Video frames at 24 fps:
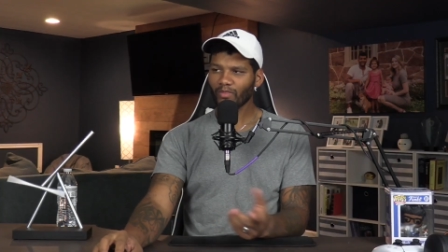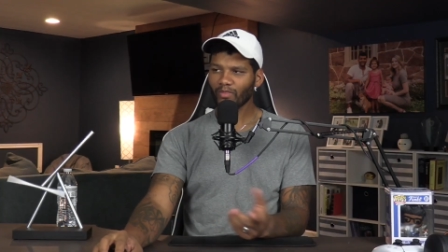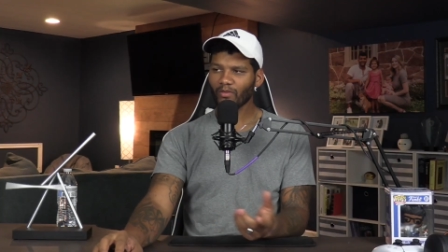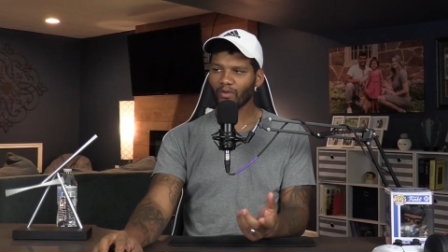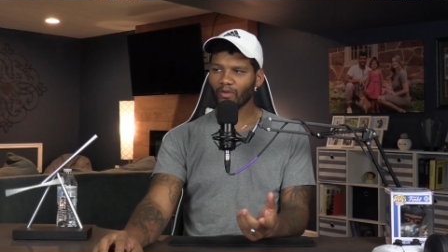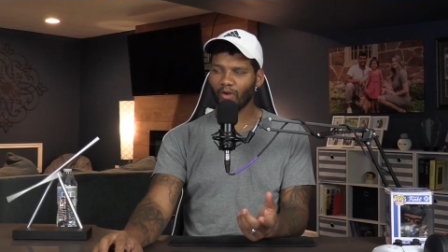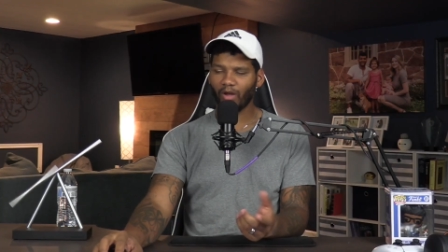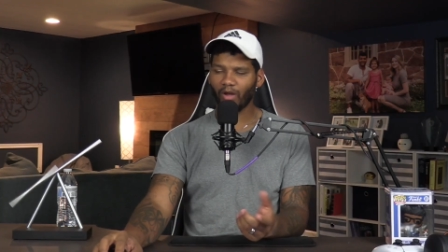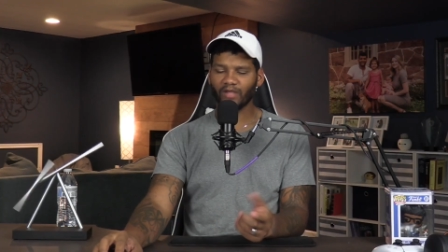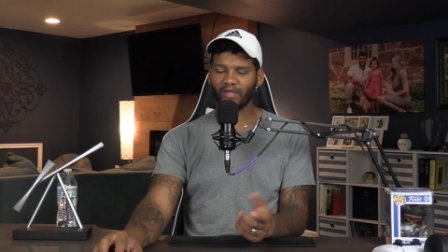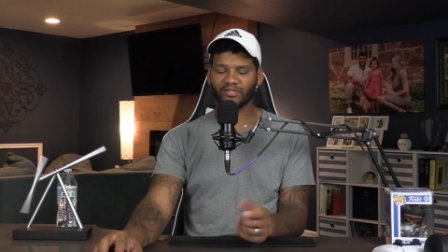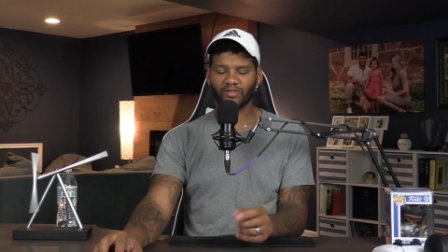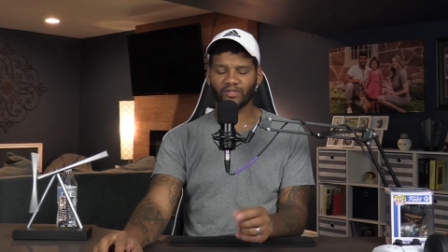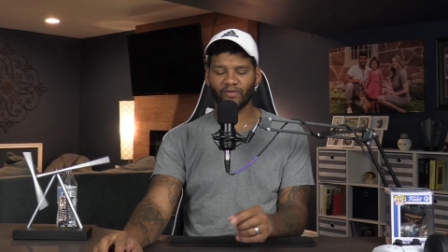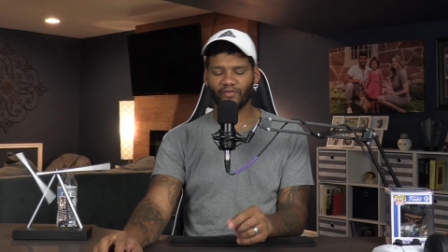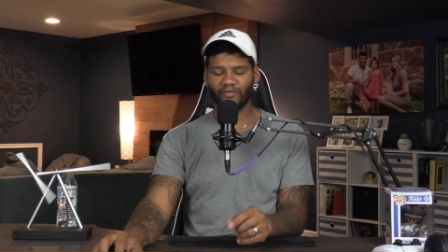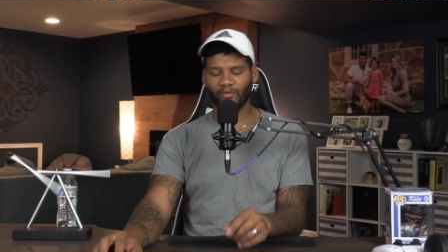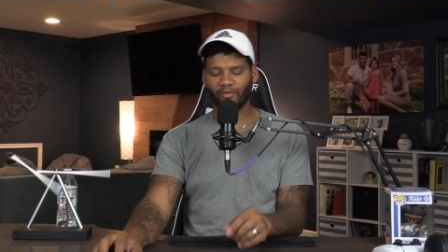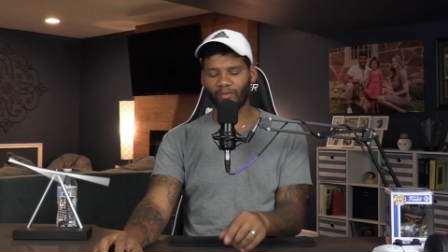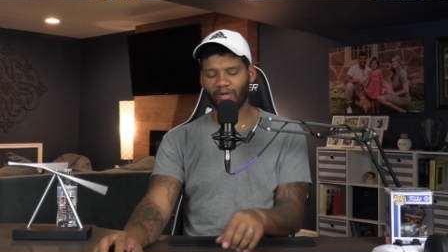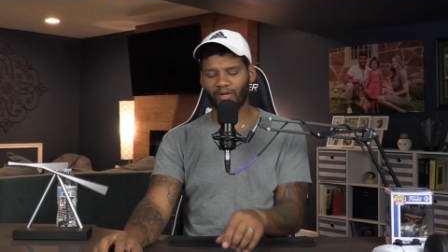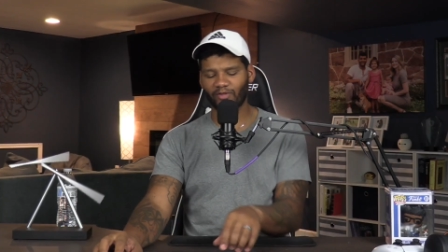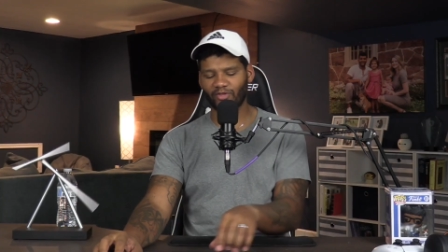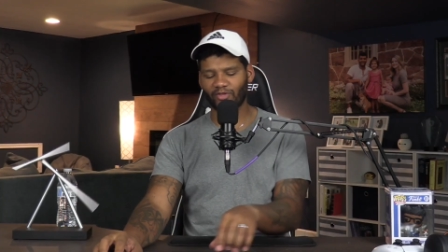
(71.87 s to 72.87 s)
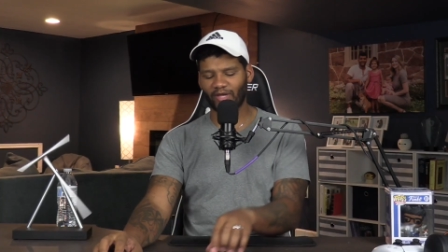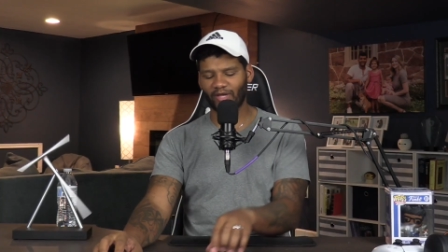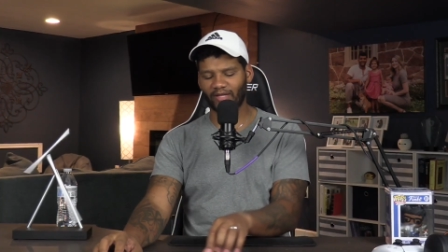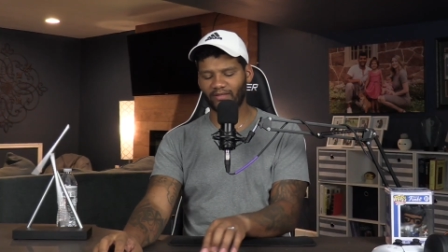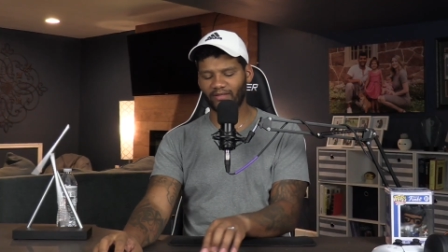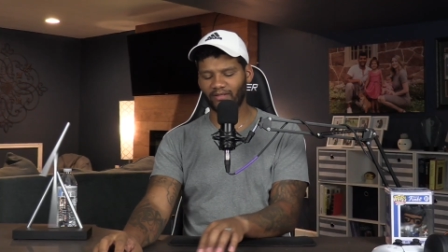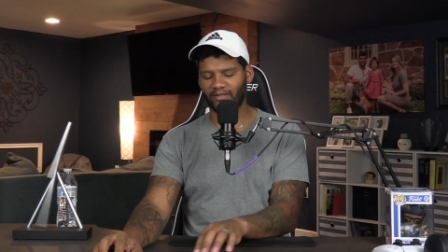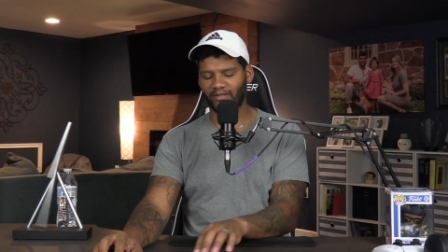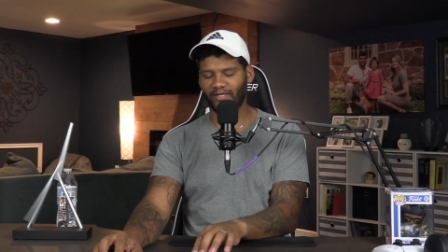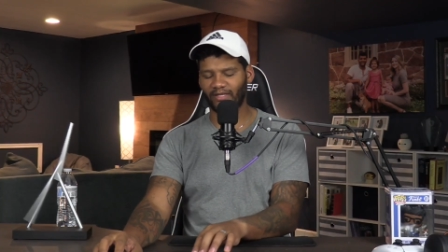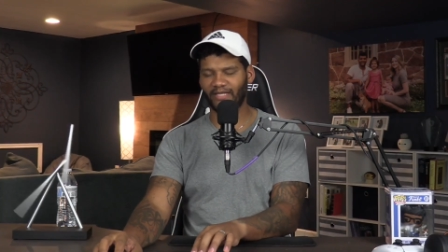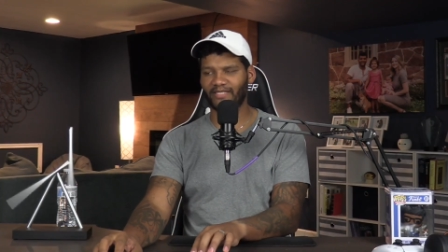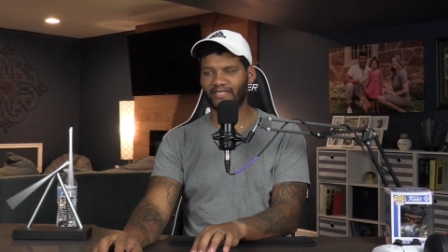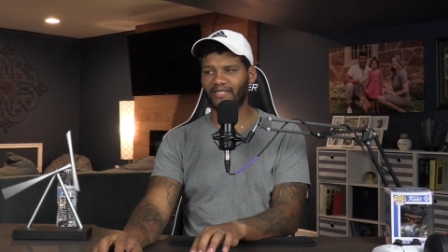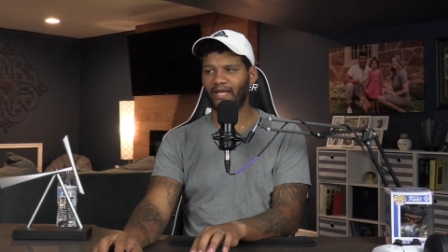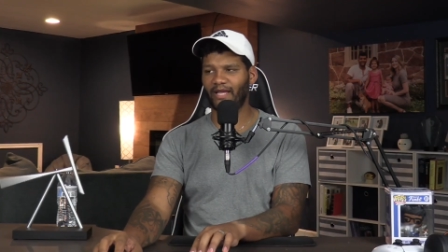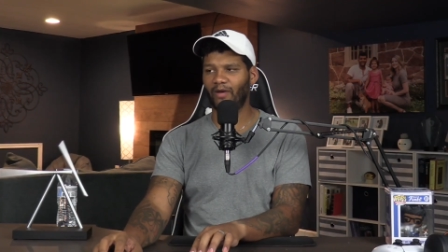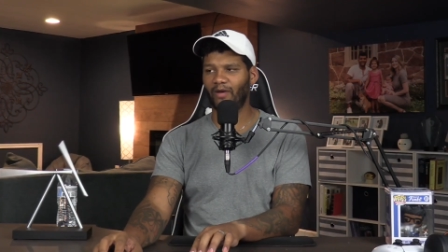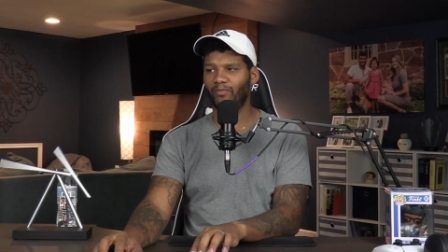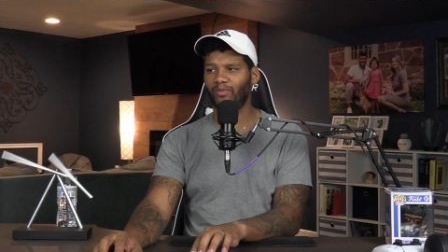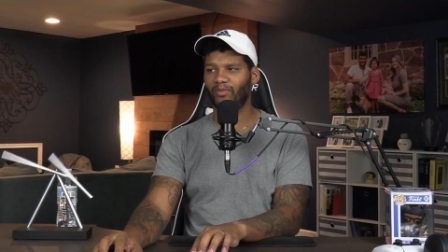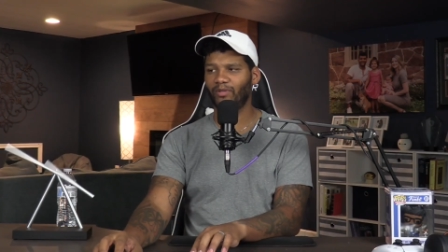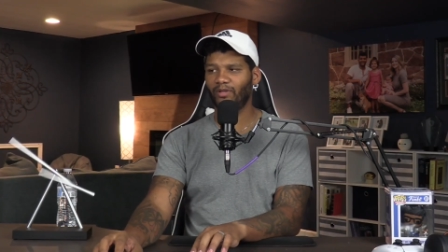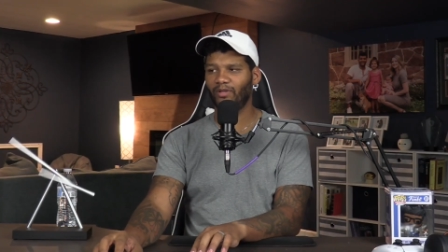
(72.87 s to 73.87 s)
Also, if you want to check the links
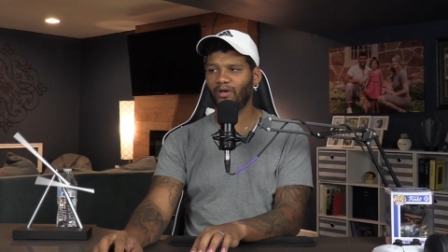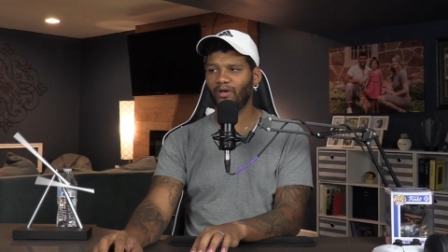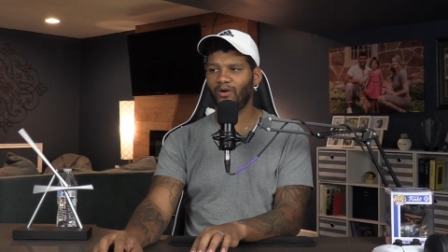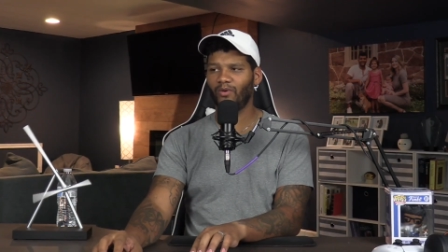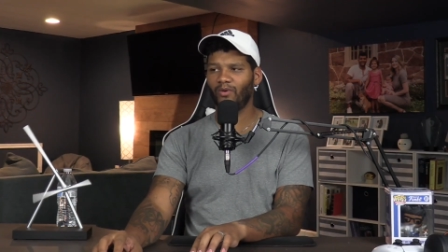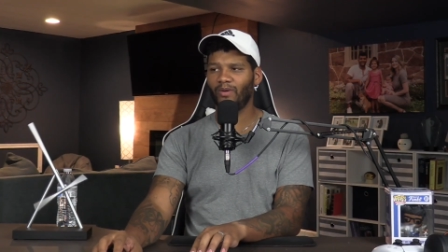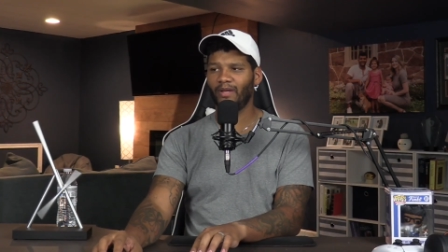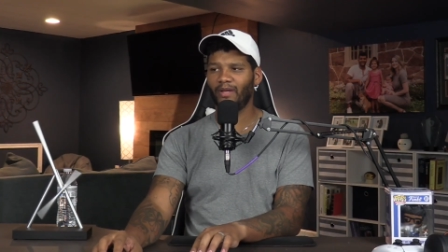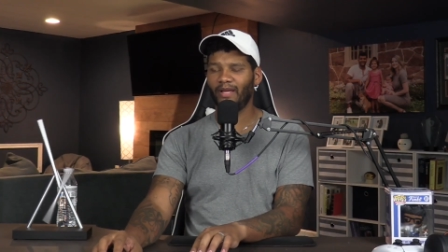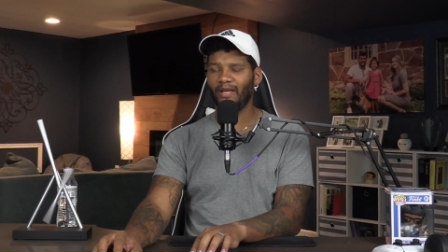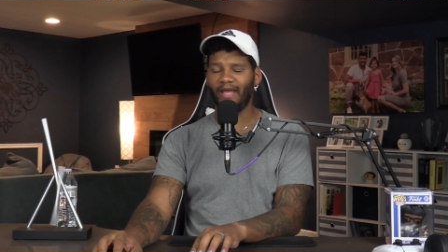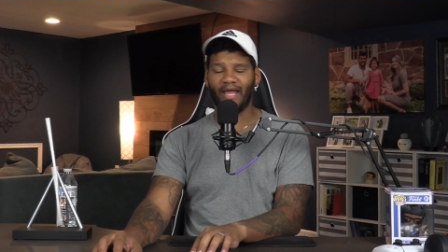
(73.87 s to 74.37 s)
down below